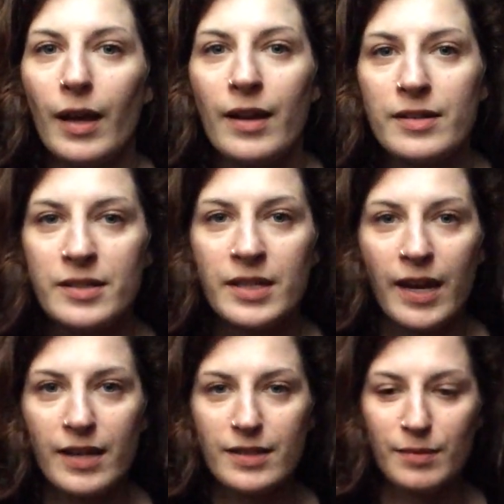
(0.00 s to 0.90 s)

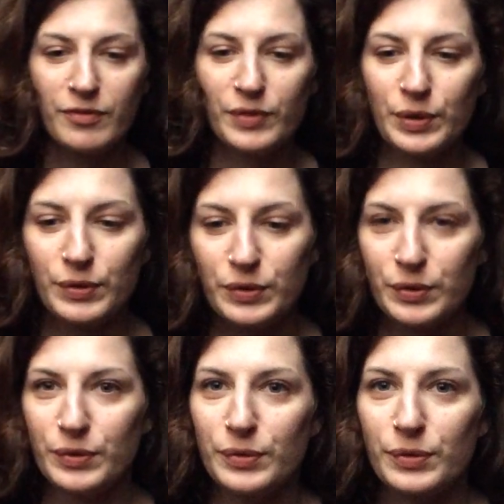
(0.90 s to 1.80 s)
entertain some of you
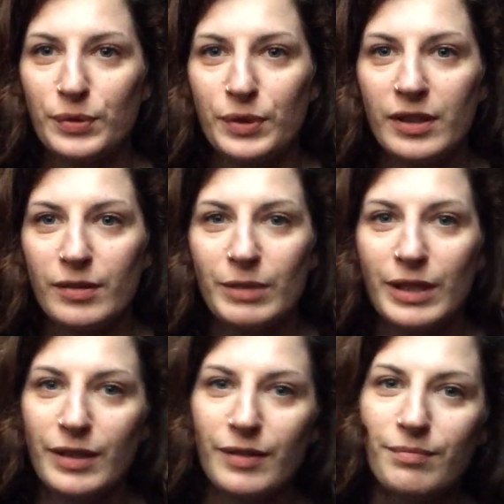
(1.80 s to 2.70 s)
to hear
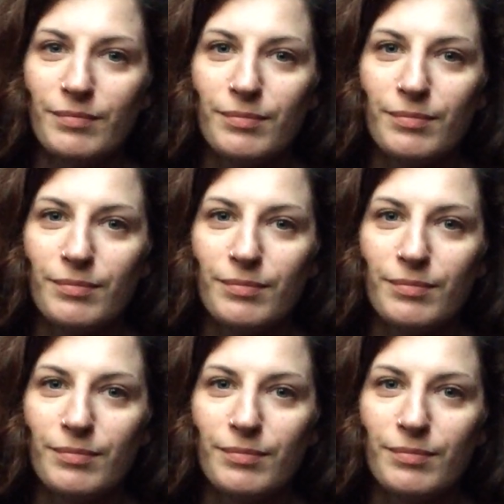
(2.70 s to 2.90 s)
me